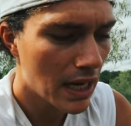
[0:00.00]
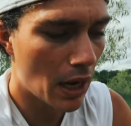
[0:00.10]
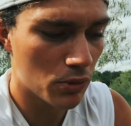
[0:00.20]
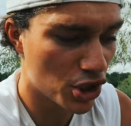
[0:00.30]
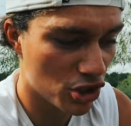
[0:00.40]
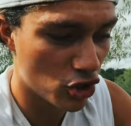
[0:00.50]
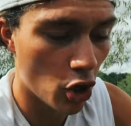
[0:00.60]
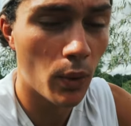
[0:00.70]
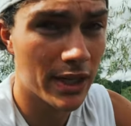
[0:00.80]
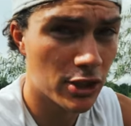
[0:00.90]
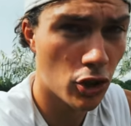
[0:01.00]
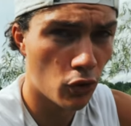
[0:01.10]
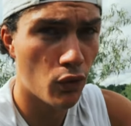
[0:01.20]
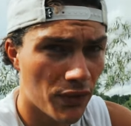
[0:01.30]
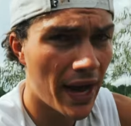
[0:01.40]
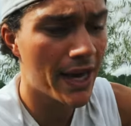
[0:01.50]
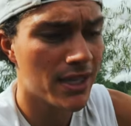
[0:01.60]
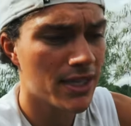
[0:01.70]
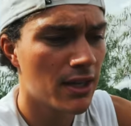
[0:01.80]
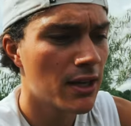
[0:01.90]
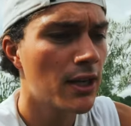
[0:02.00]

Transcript: I I was just going too fast.